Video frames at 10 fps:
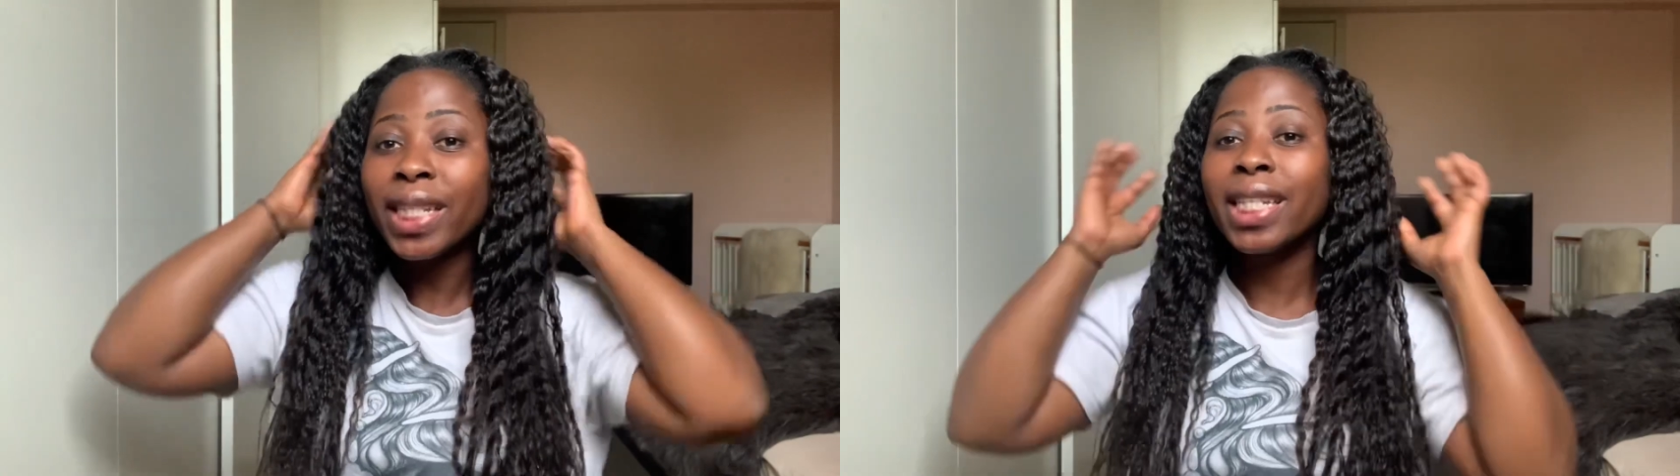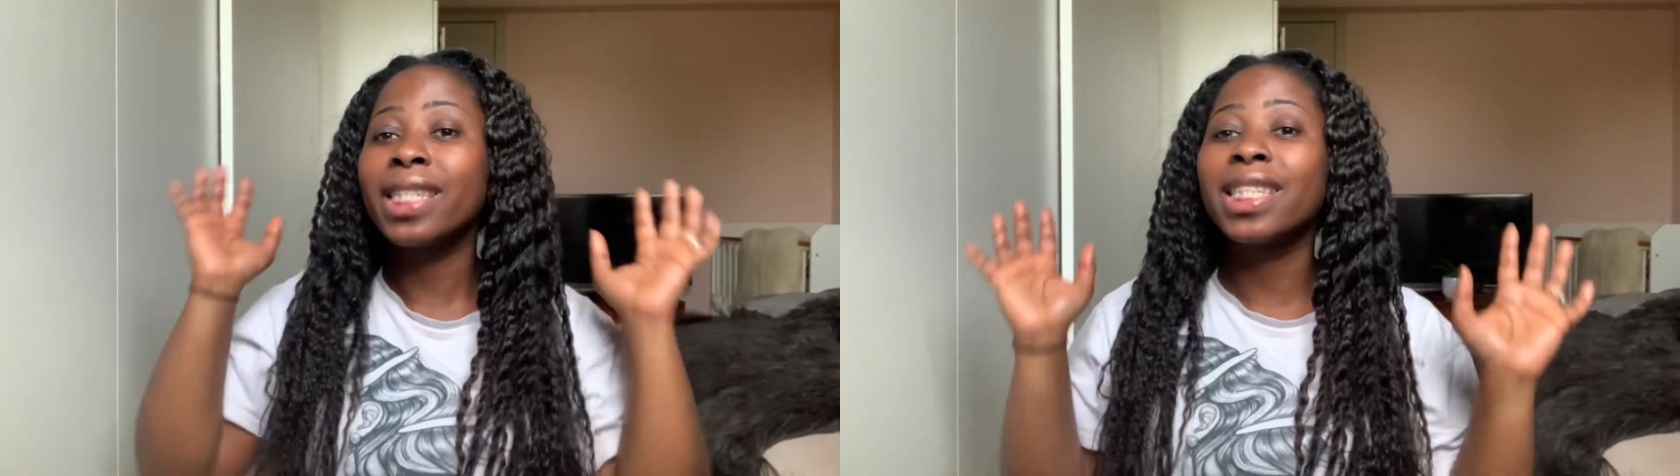
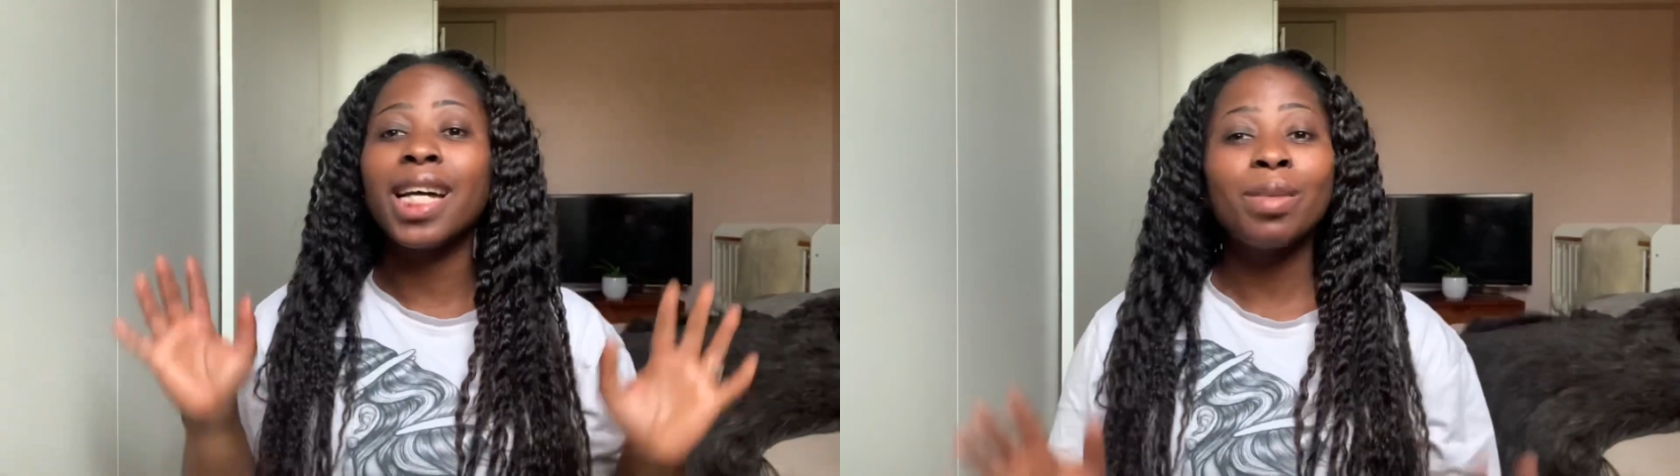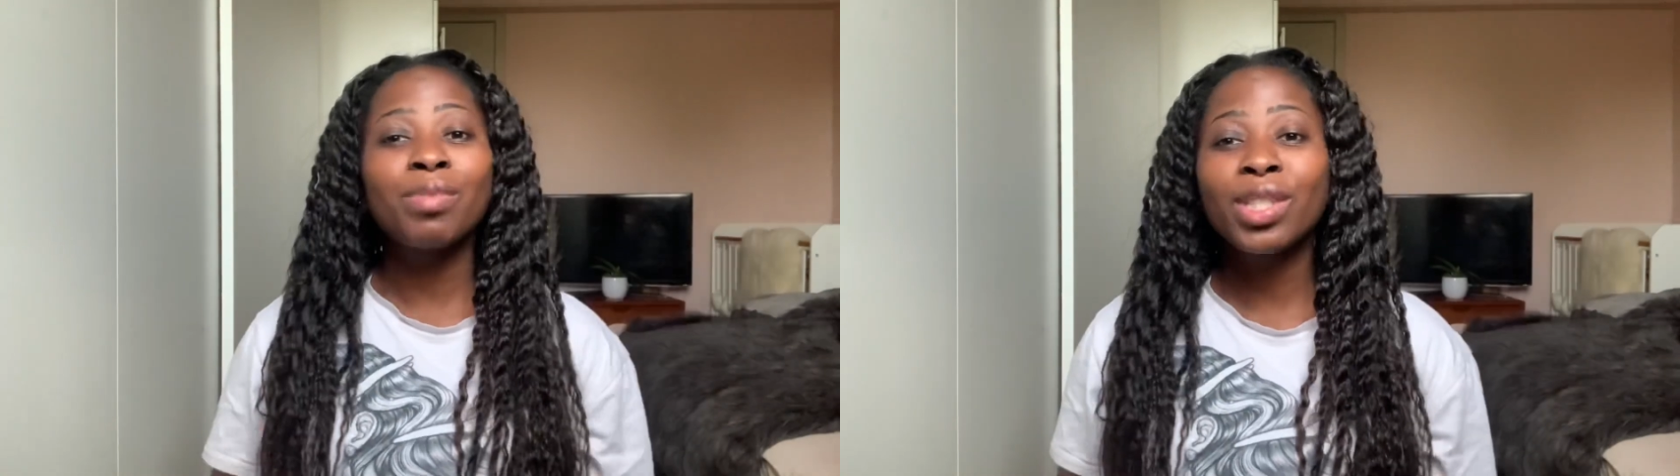It's
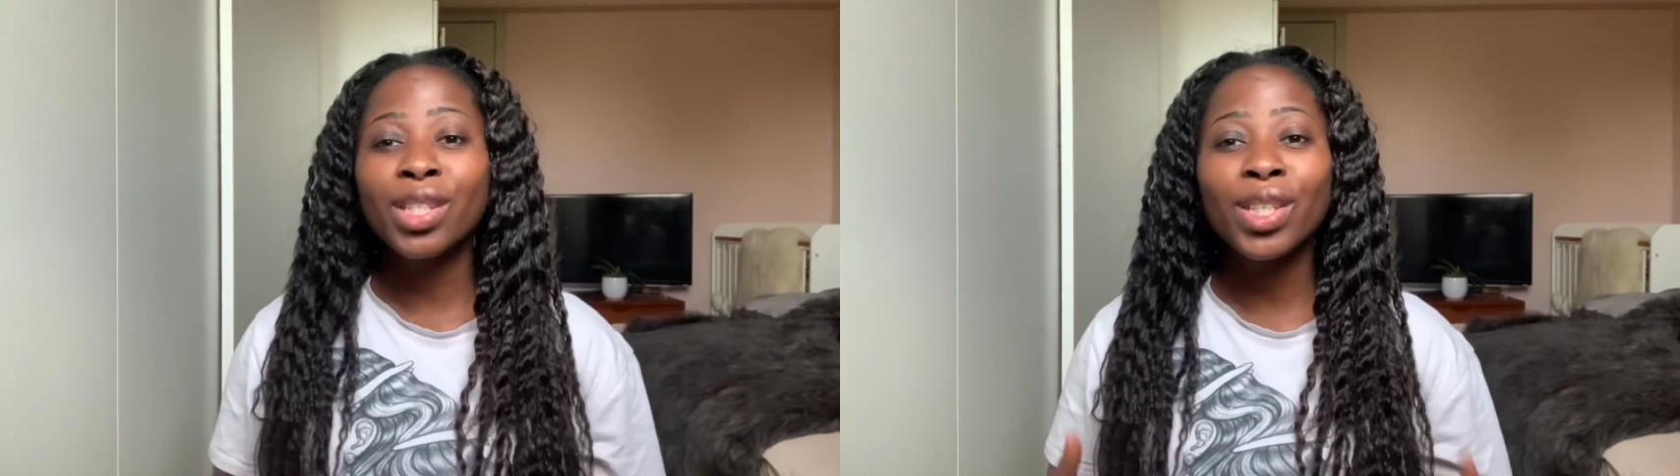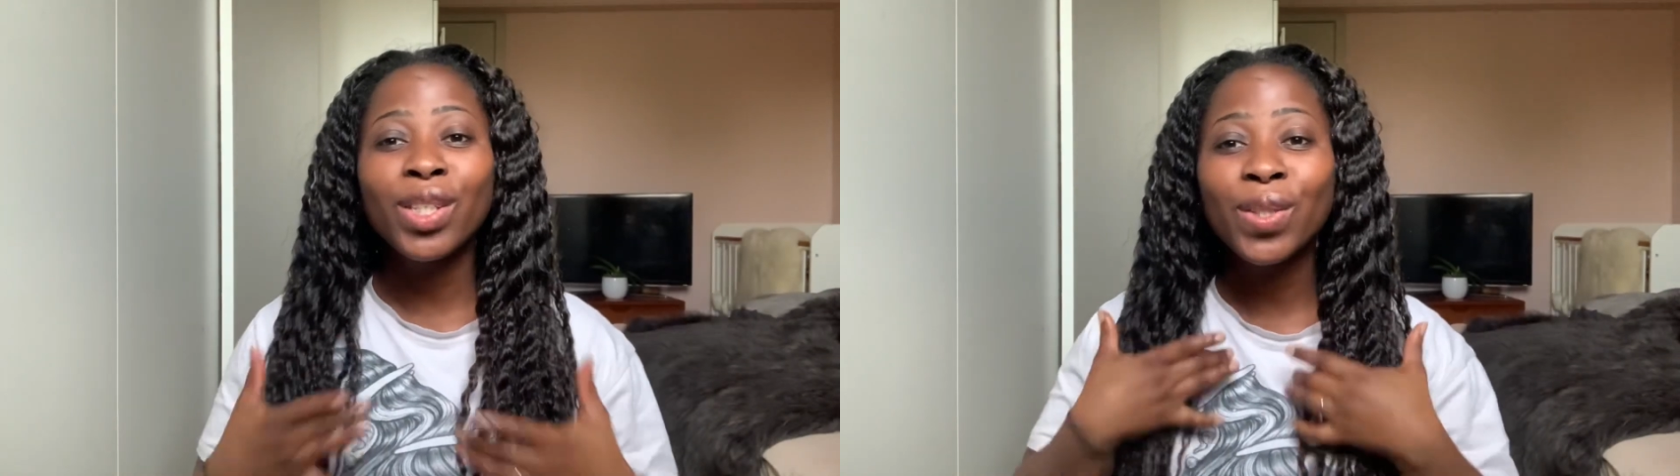up to
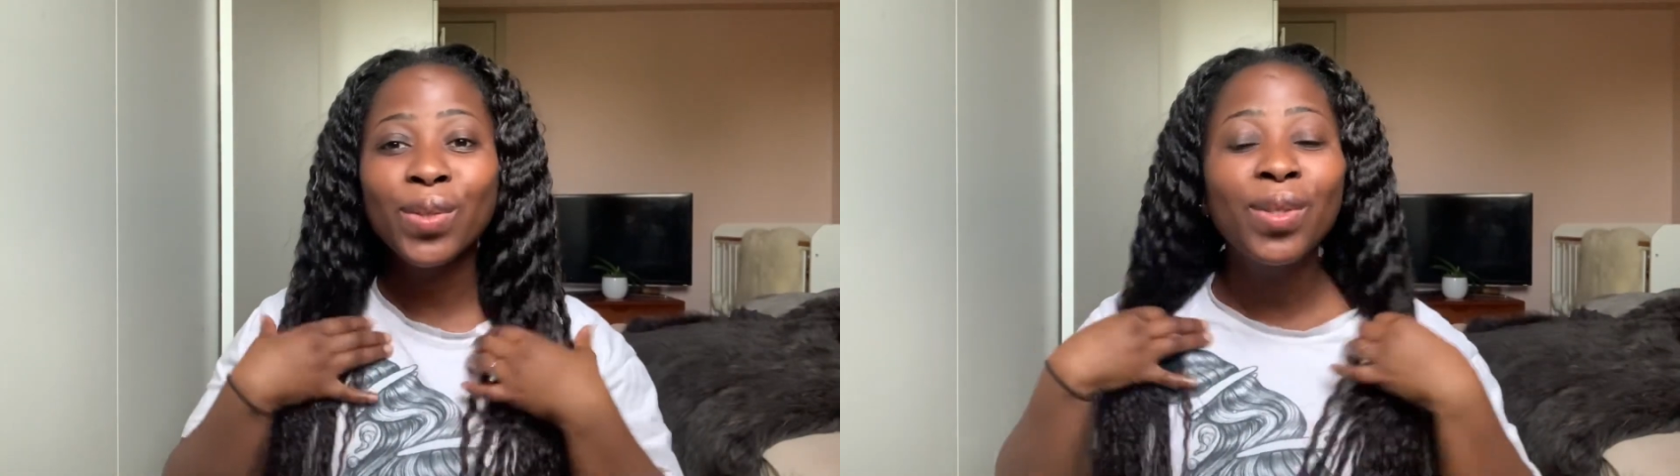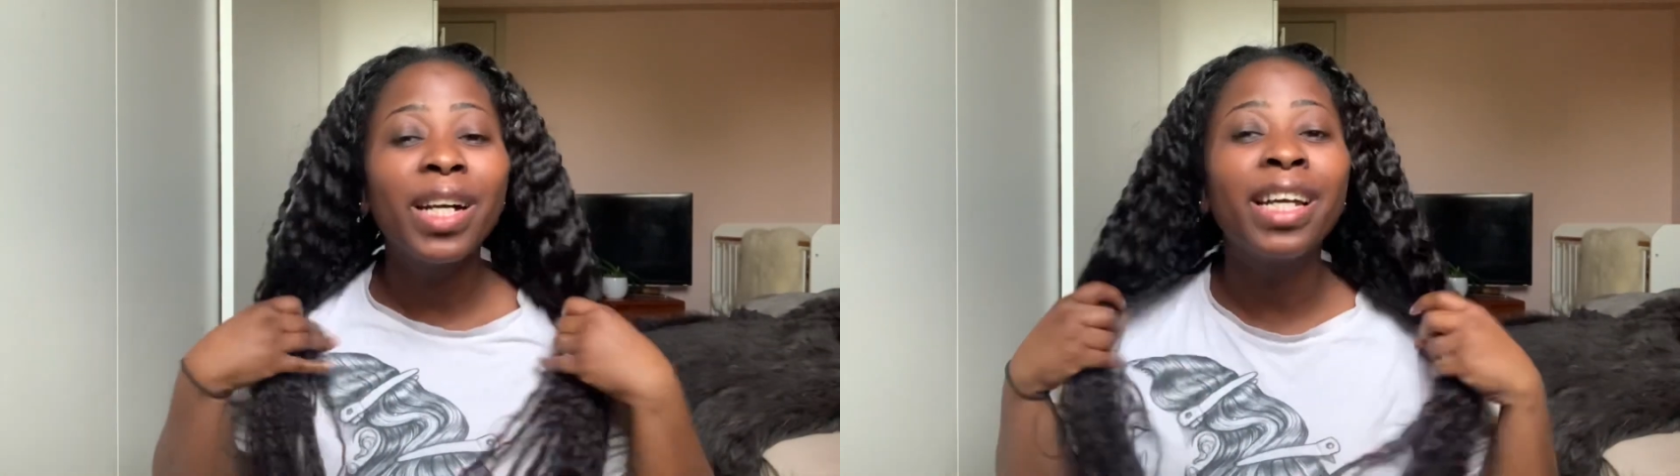you